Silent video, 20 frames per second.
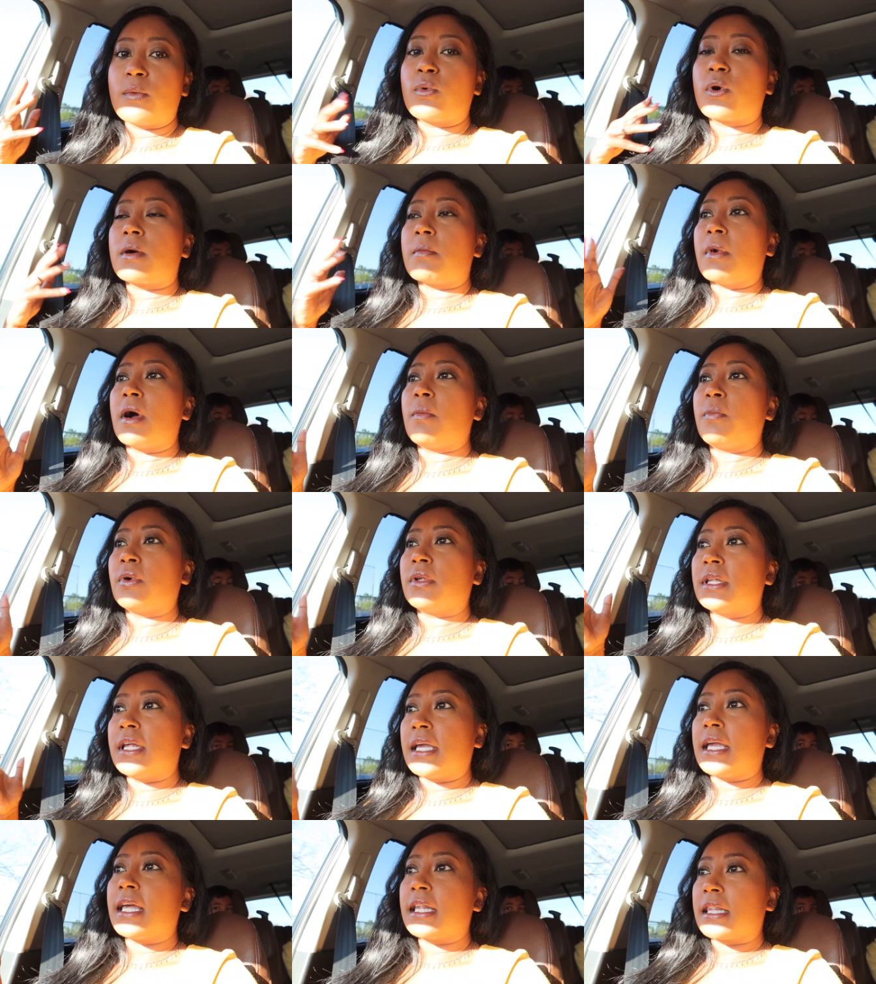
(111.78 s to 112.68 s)
warm up when
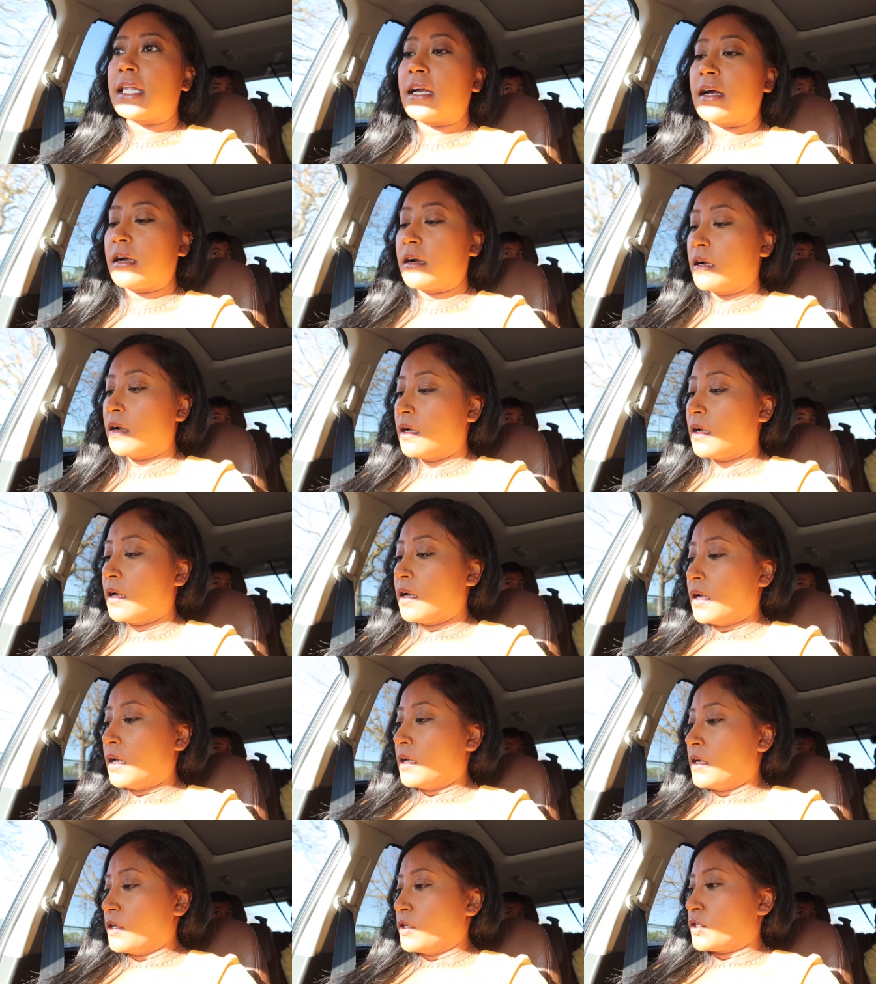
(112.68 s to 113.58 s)
they get there.
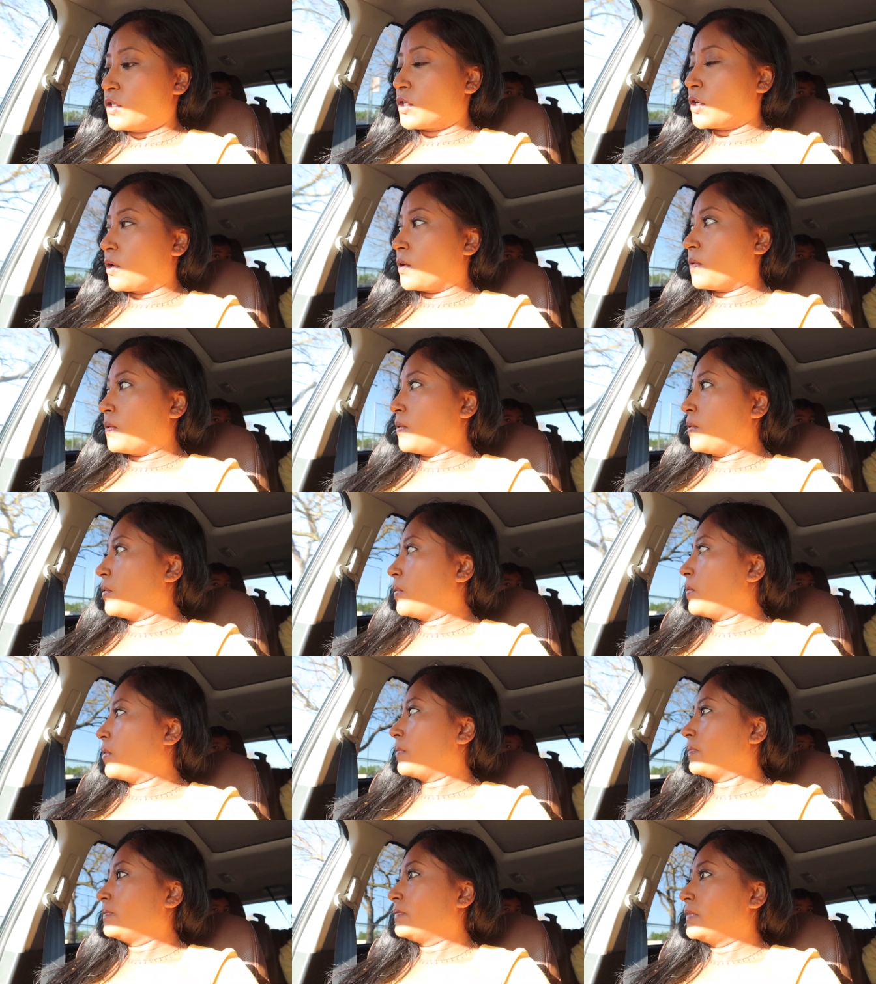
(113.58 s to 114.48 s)

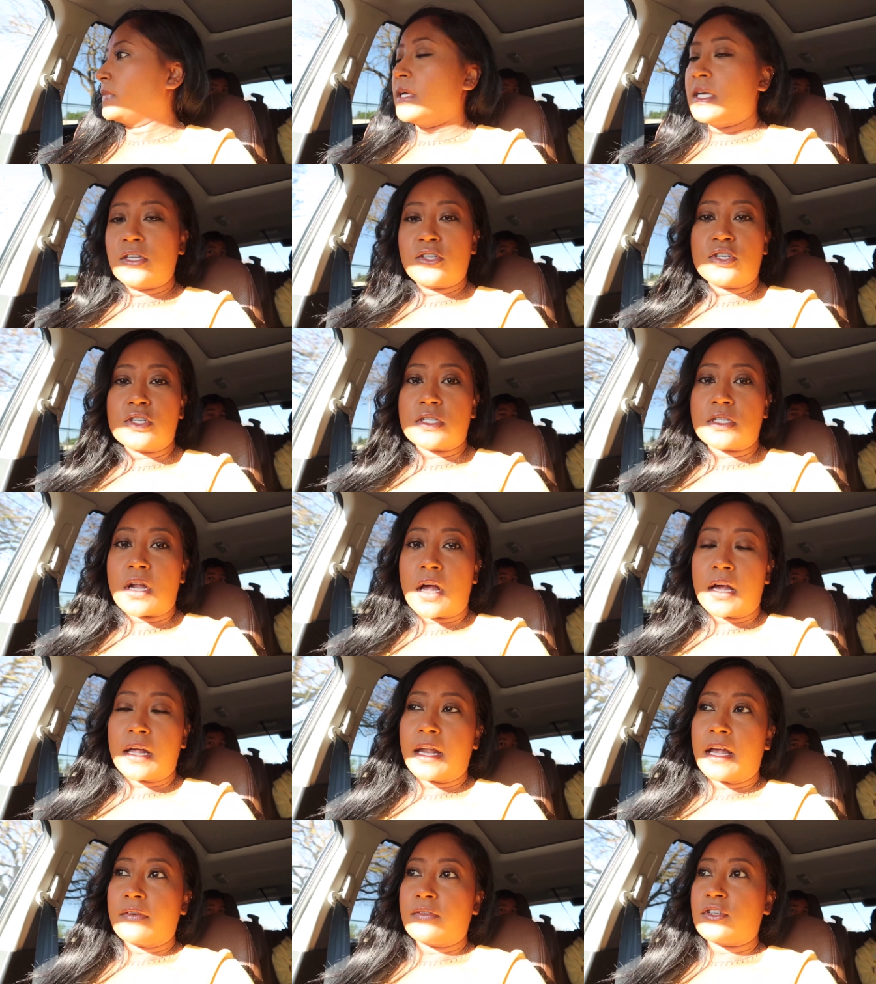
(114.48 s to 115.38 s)
So he's just not
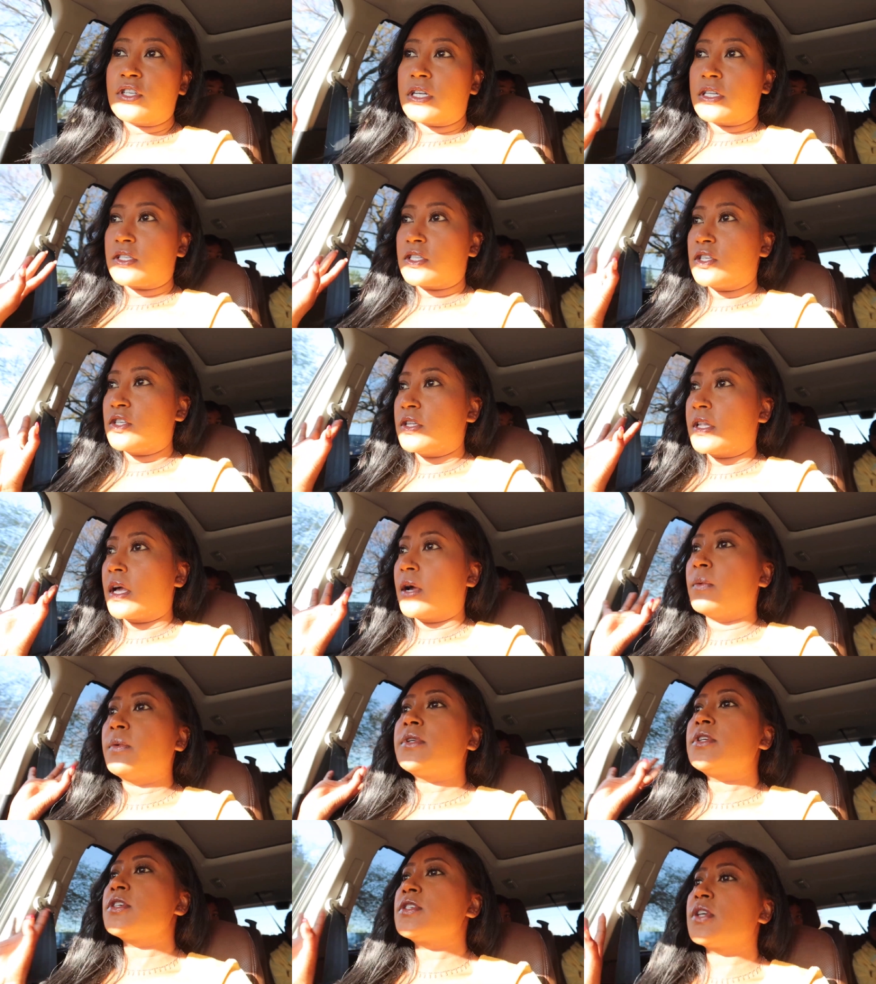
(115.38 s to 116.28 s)
gonna have a chance to do that,
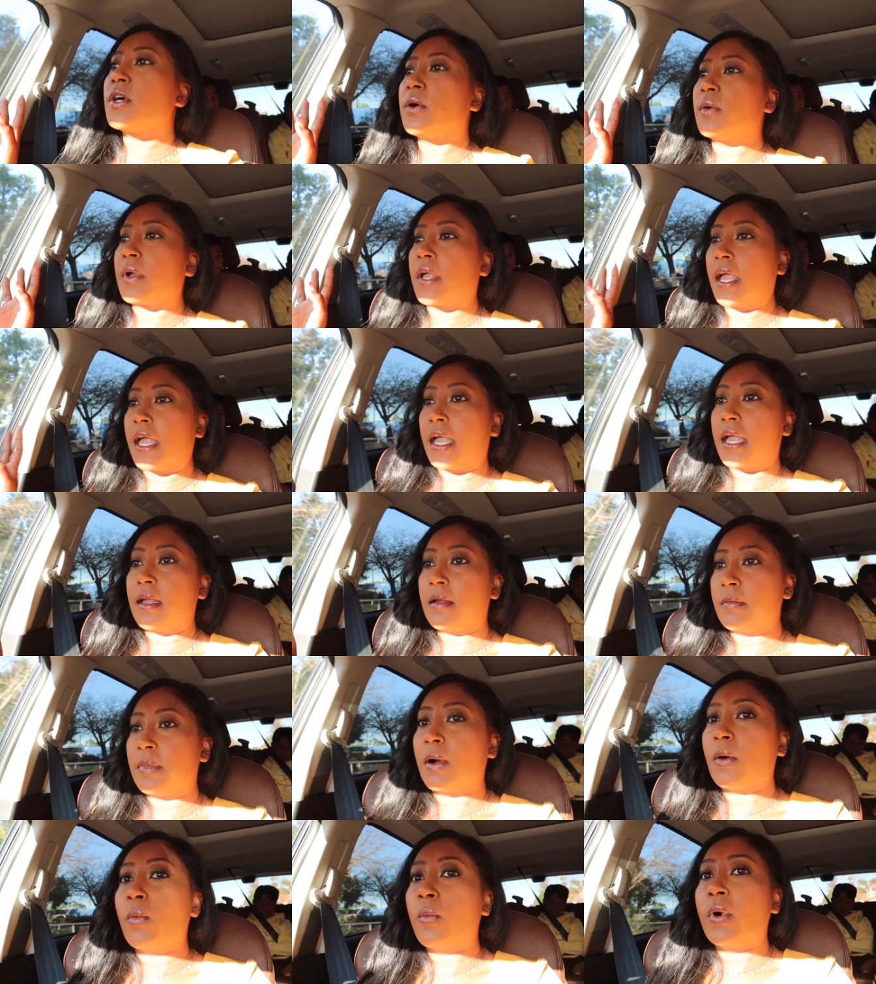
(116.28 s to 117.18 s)
which is okay.
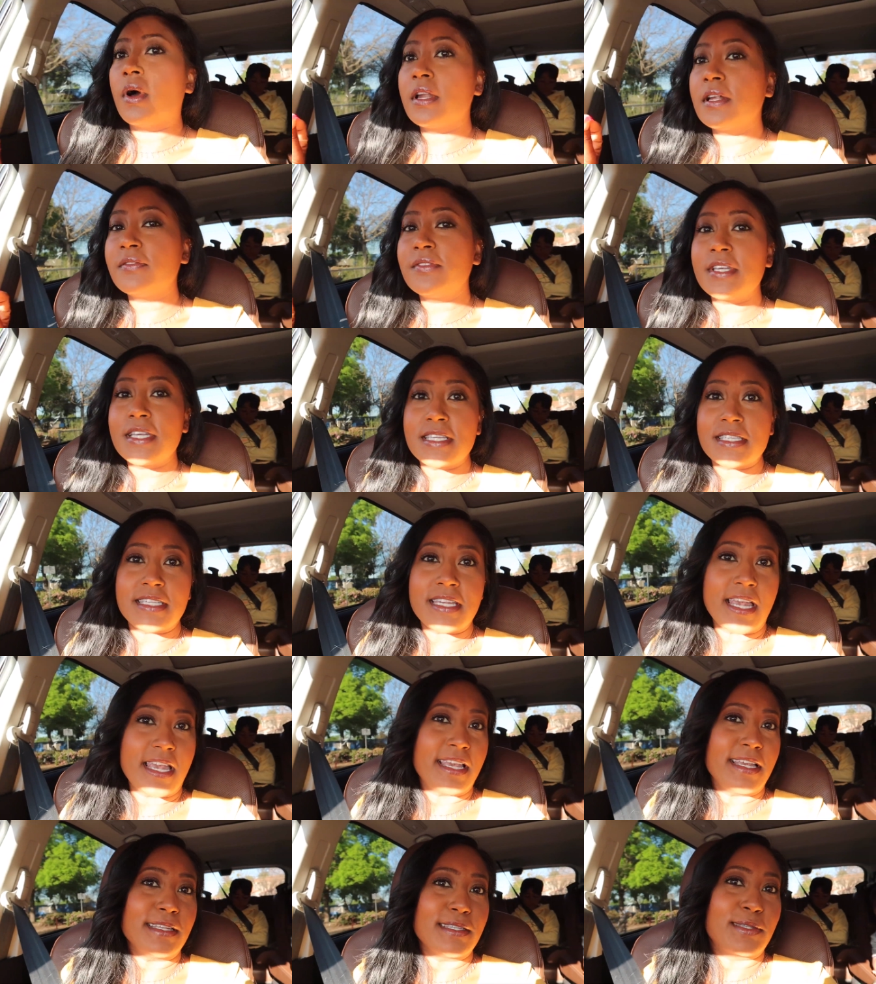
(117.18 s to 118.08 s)
But one of these
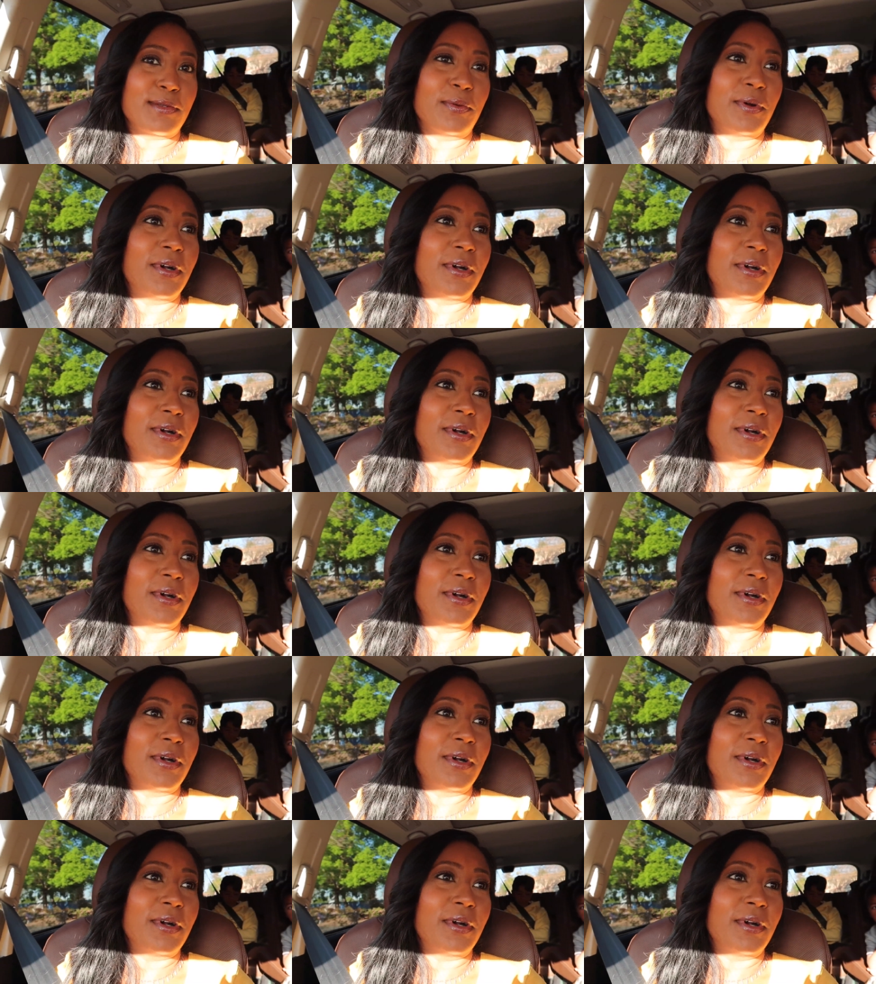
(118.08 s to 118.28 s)
days